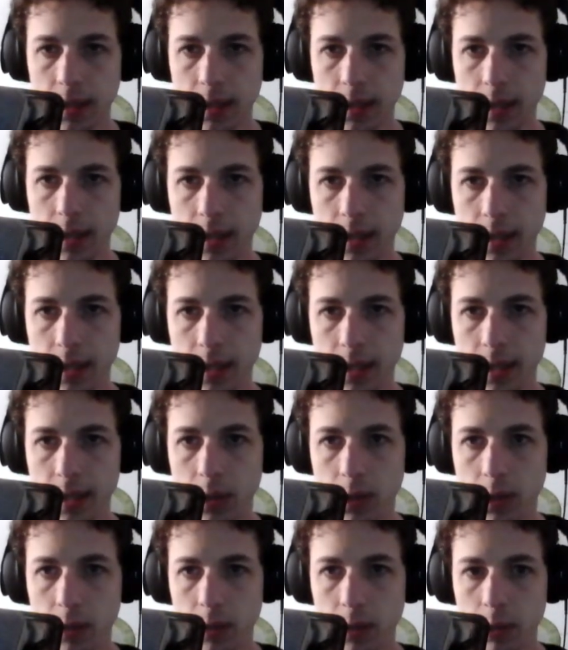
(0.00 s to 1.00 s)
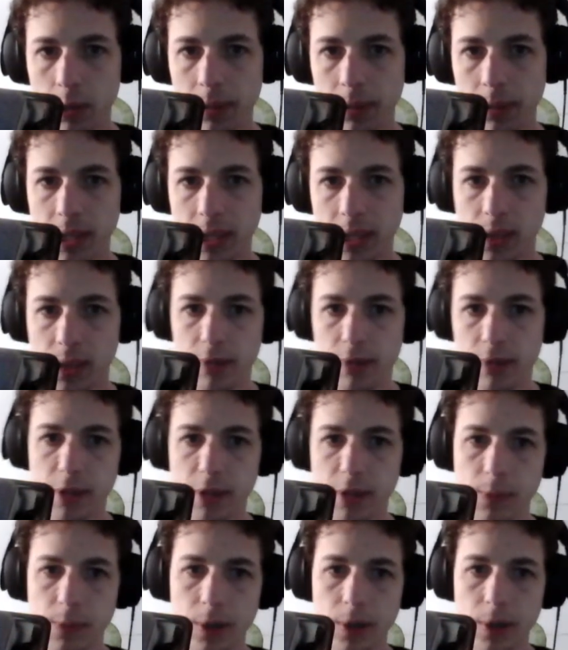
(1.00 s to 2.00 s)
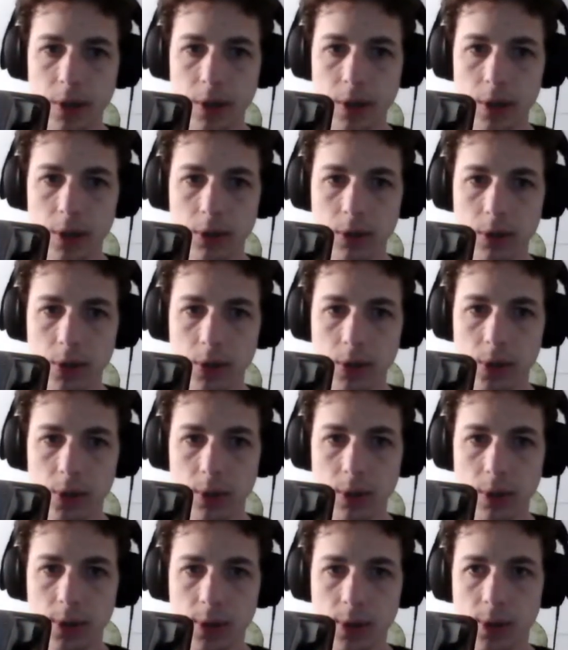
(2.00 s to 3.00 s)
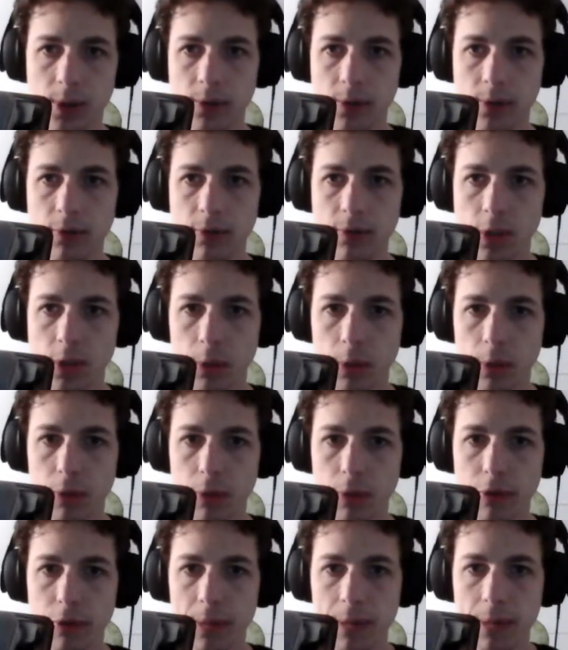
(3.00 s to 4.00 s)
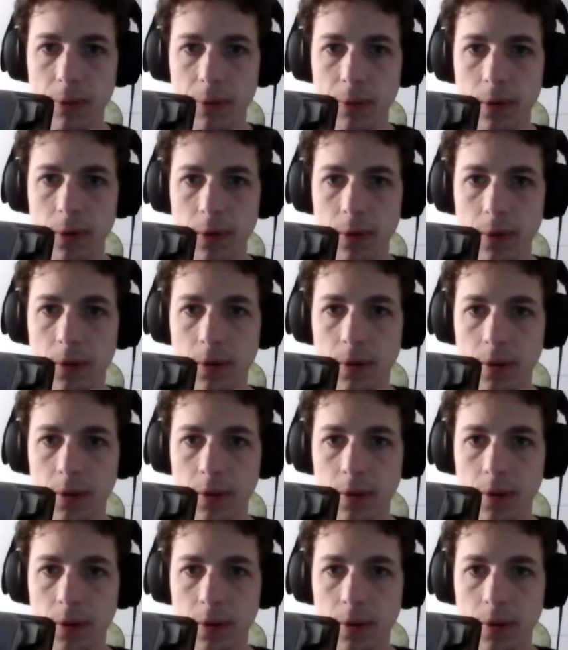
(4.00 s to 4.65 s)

and one more place on Facebook, just so it's visible for people.